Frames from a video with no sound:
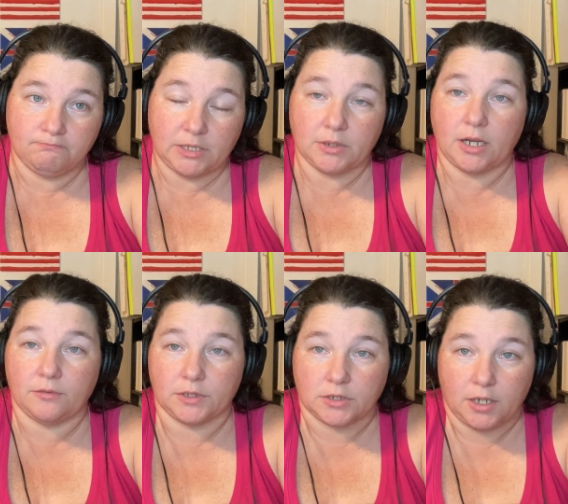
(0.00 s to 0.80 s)
I don't care
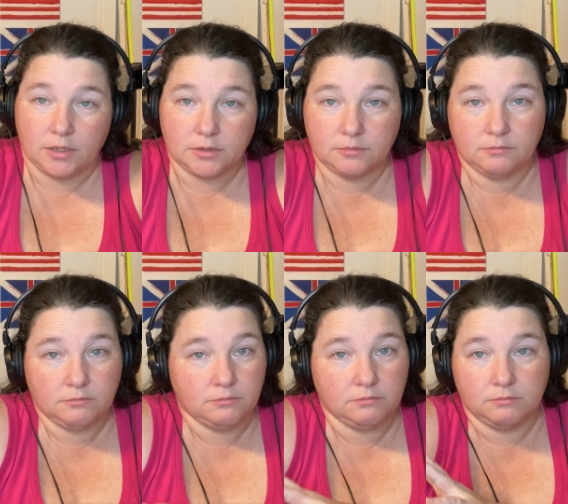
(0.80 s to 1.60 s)
for the Giants.
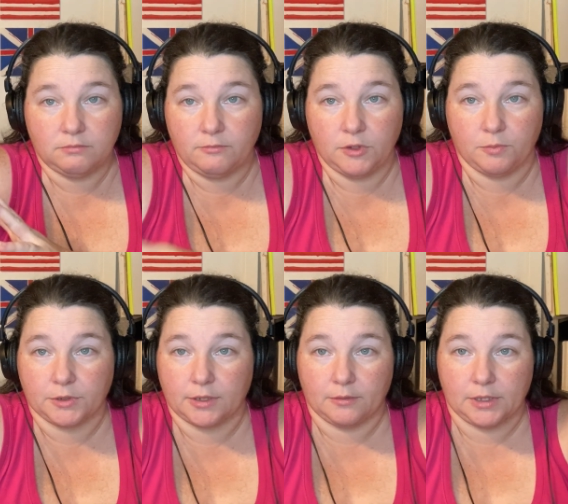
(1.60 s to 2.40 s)
No
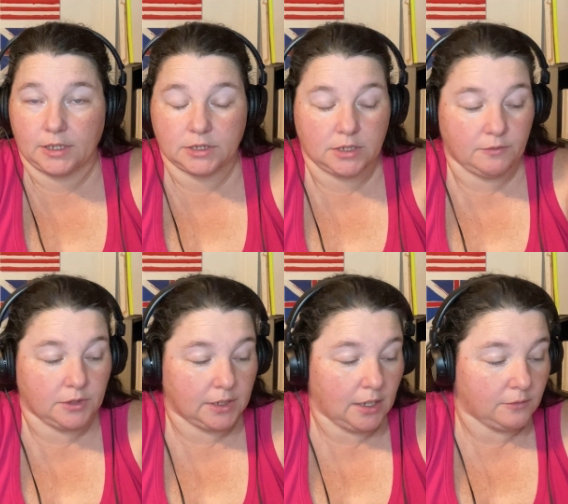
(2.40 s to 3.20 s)
particular reason. I just never
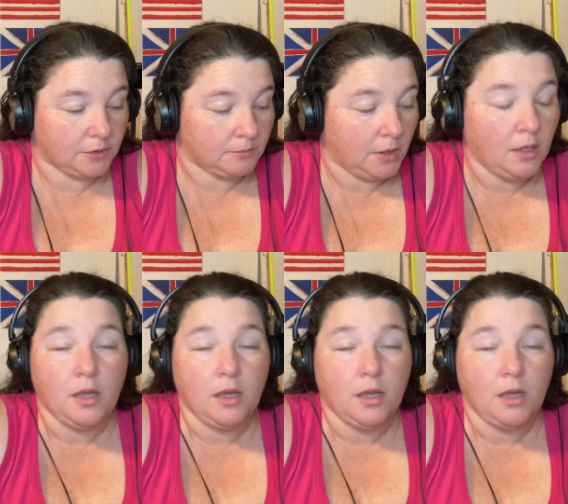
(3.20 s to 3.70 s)
really cared for them.